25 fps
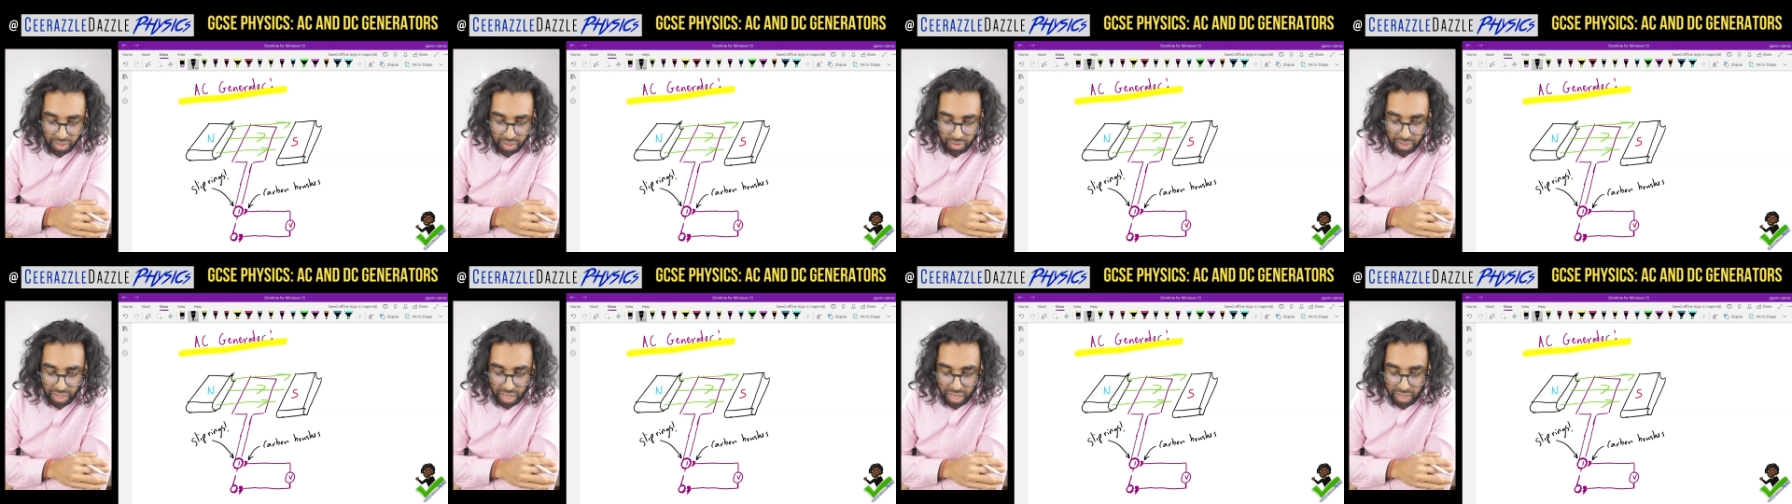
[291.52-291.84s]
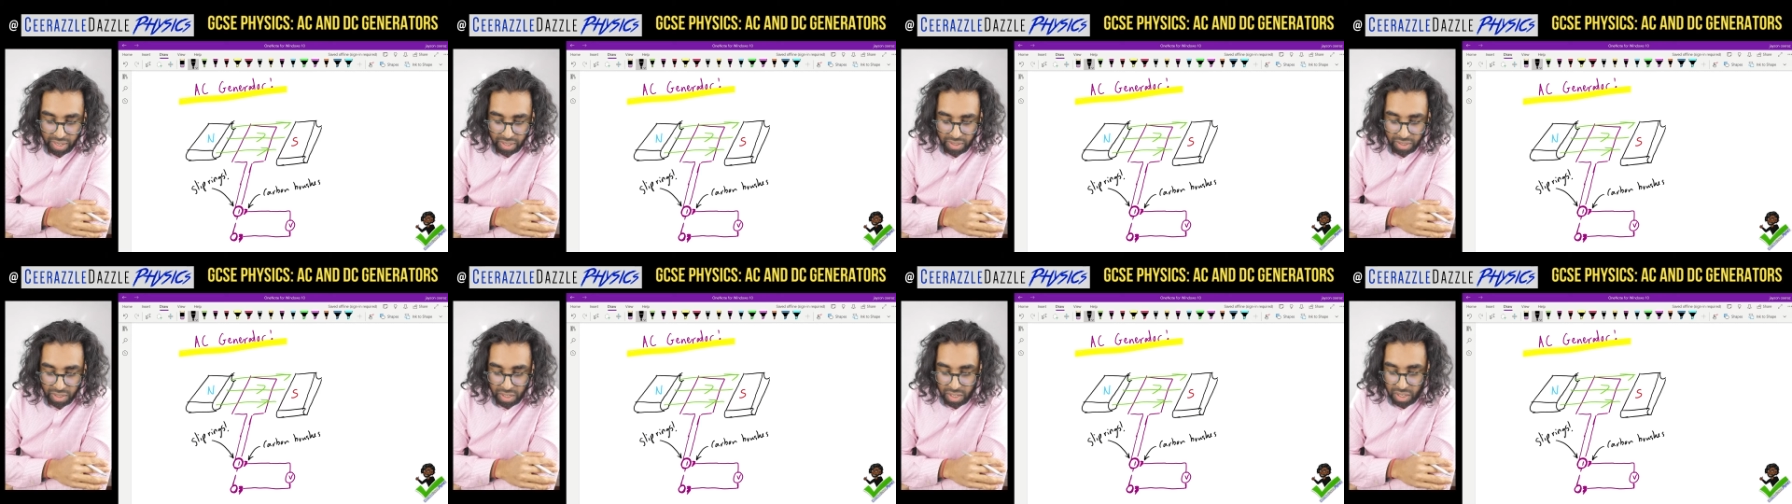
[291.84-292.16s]

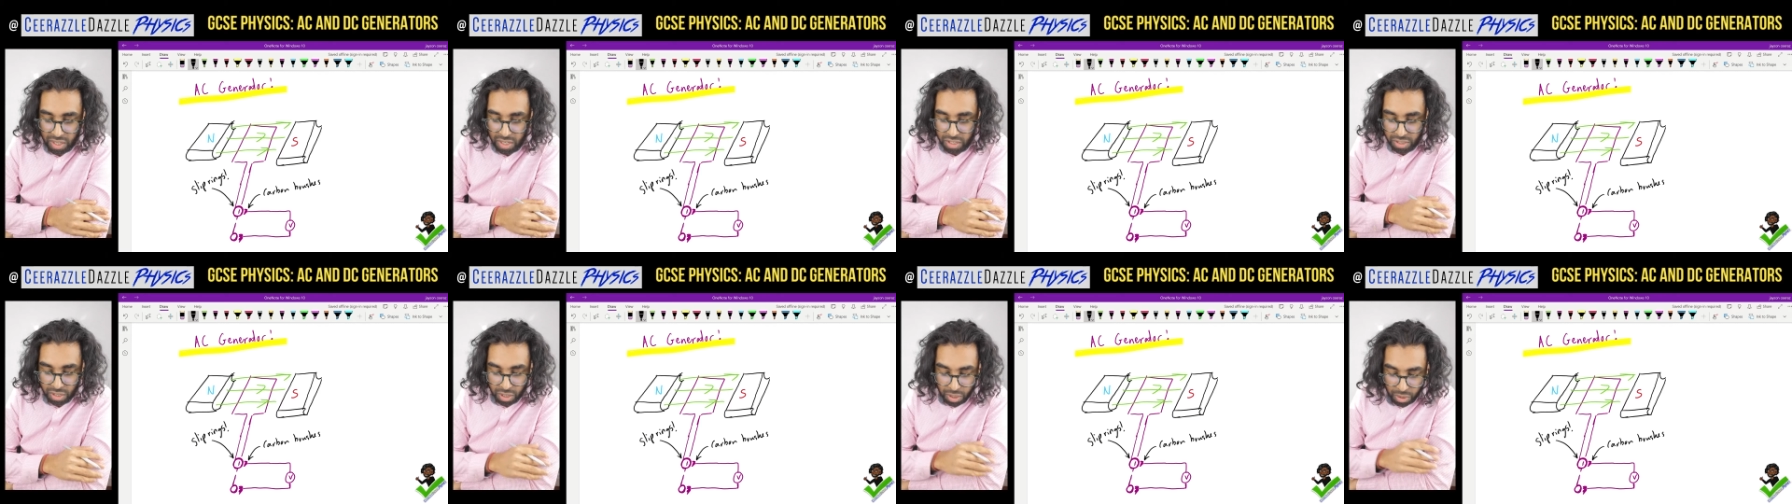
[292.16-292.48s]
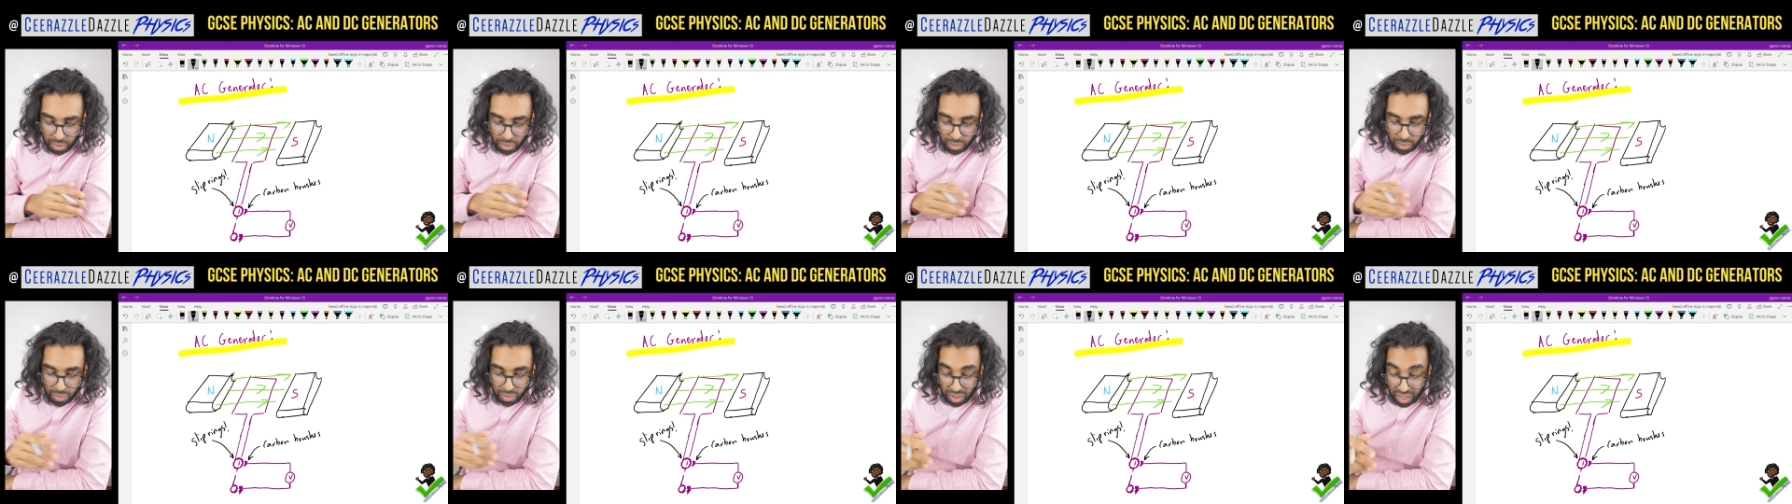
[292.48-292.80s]
Okay,
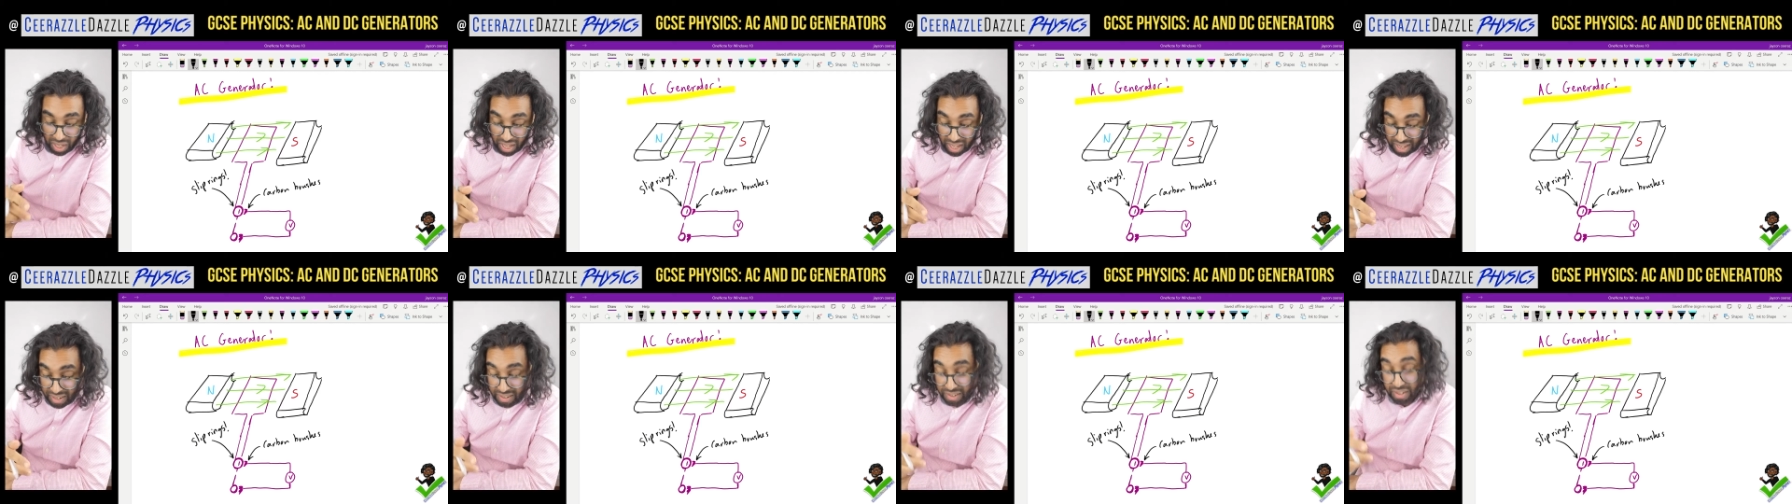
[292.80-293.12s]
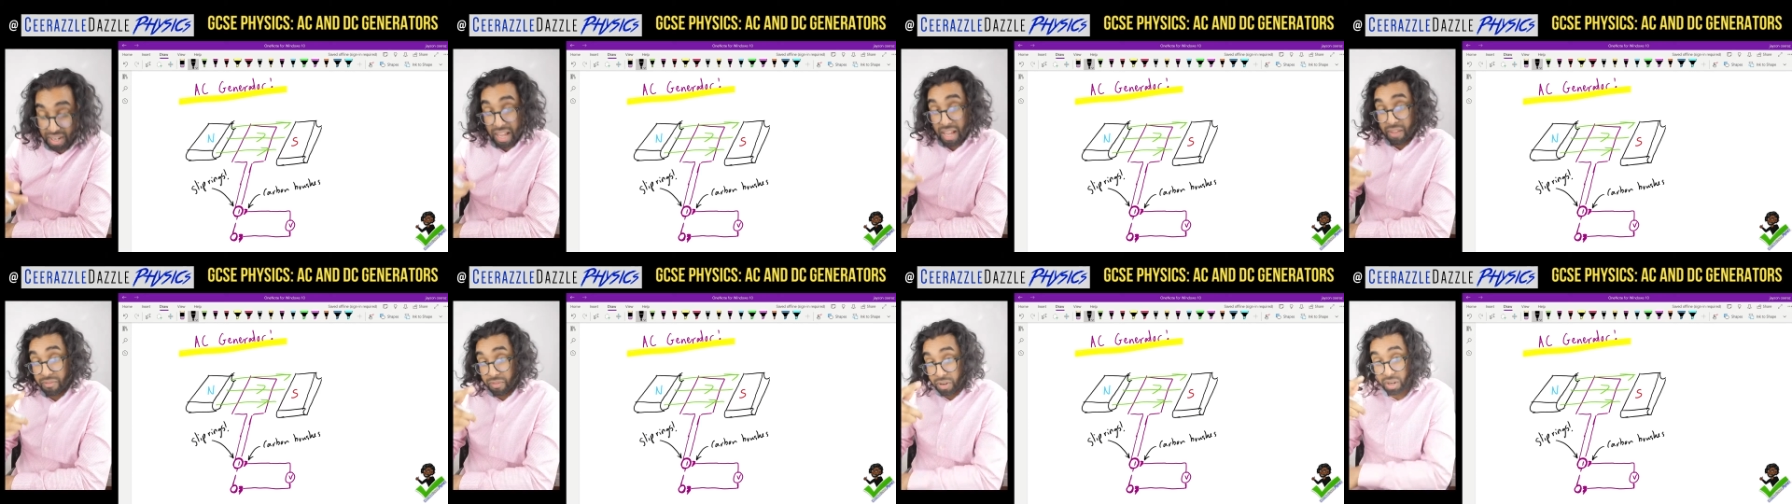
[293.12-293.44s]
so,
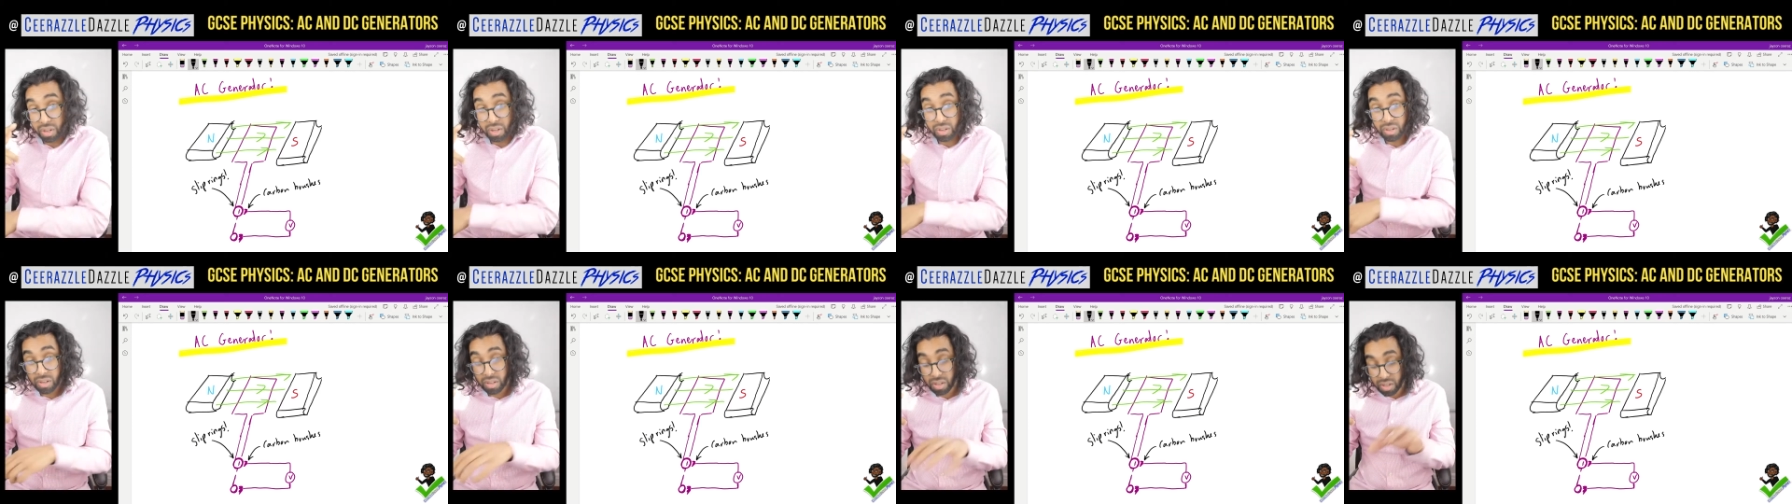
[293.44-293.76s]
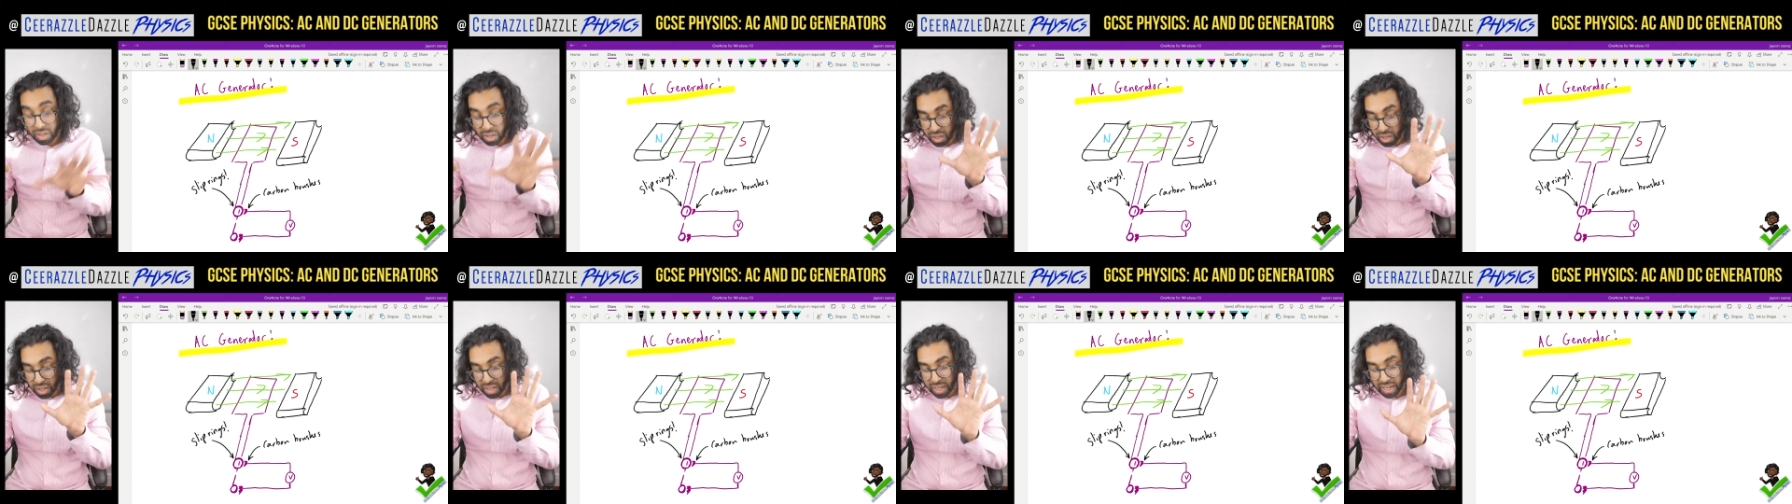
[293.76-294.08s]
and have a look
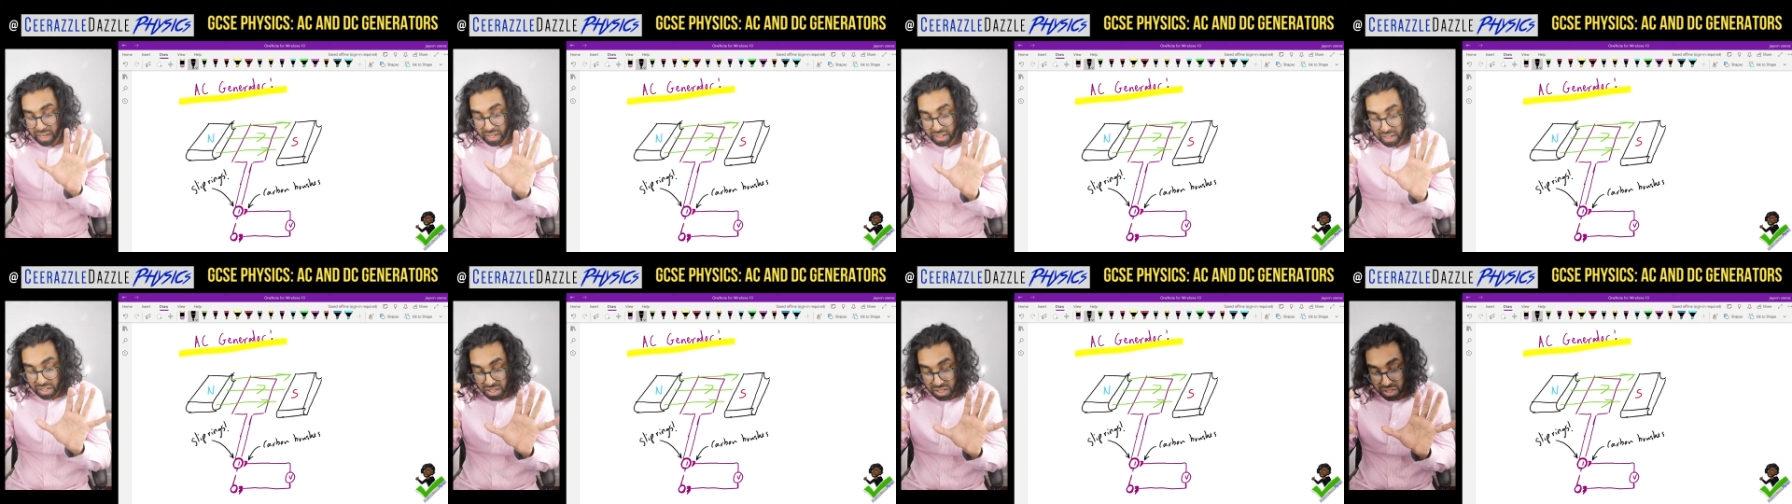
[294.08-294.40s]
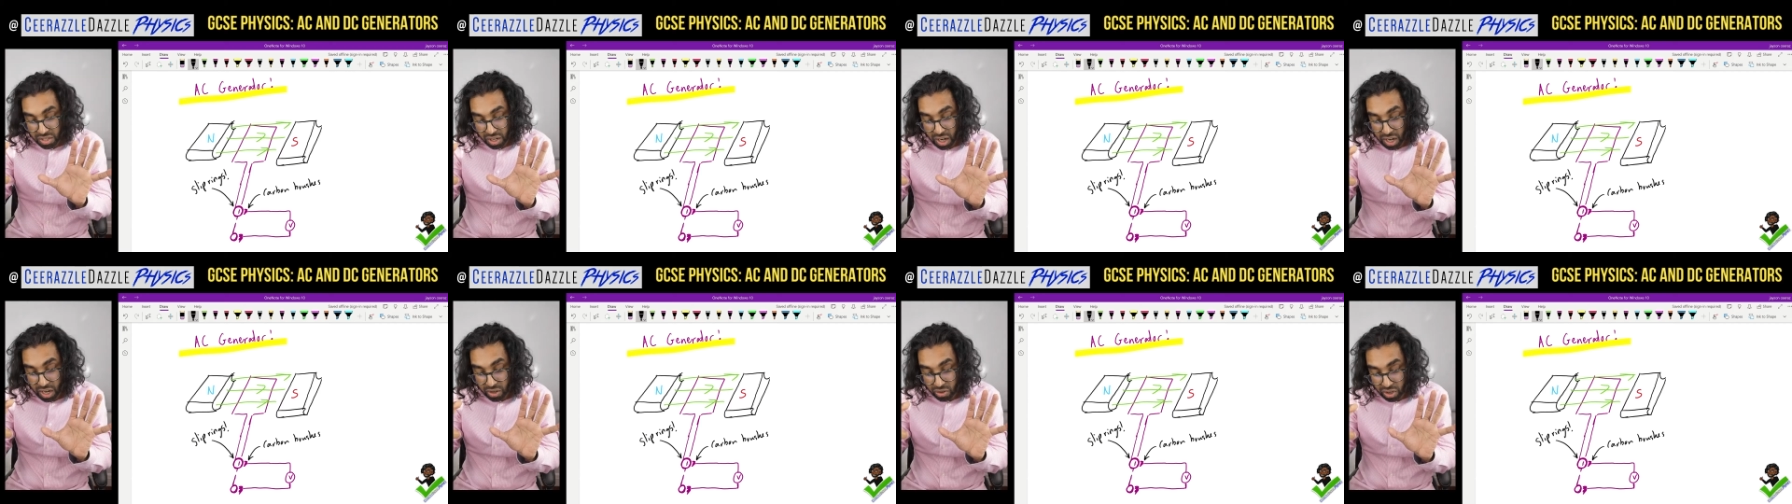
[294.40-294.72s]
in this
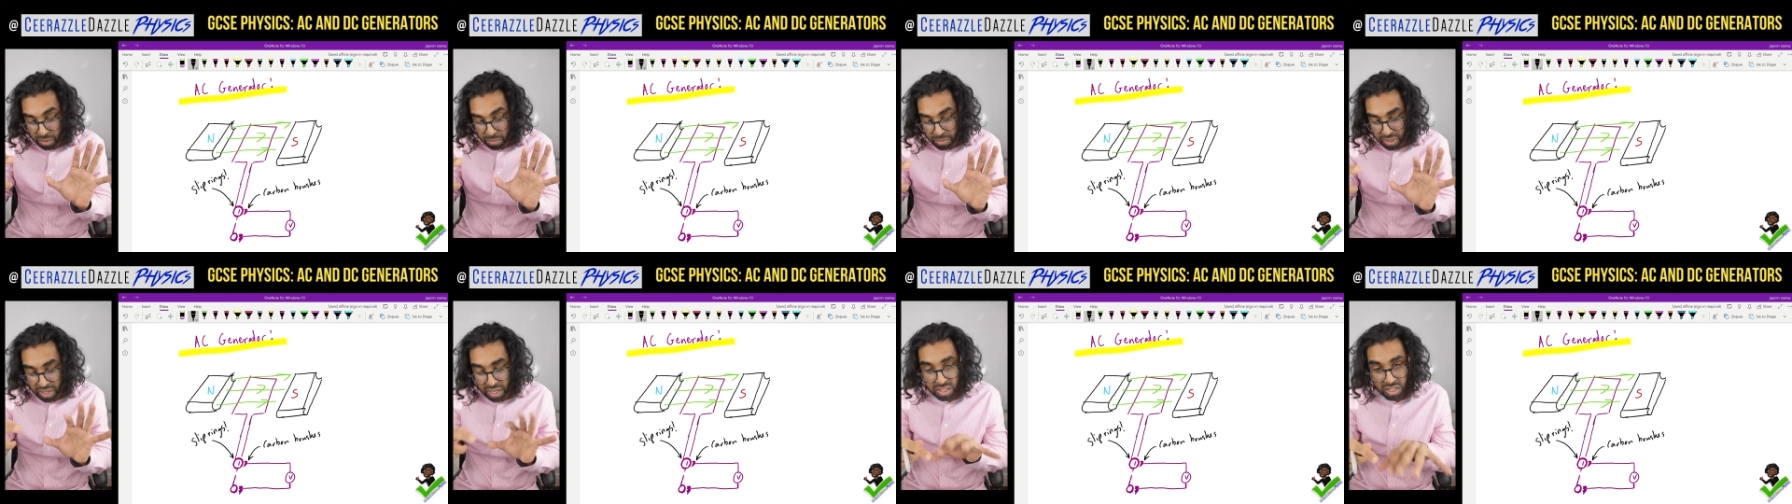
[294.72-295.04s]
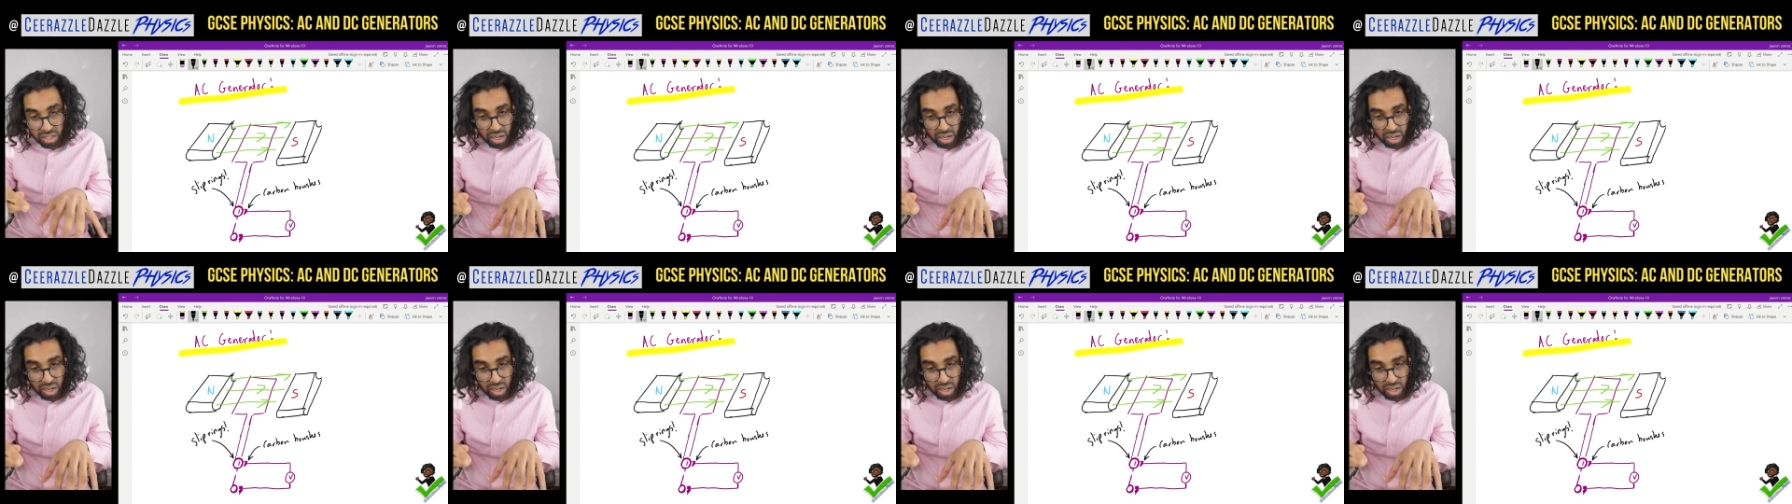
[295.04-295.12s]
diagram here.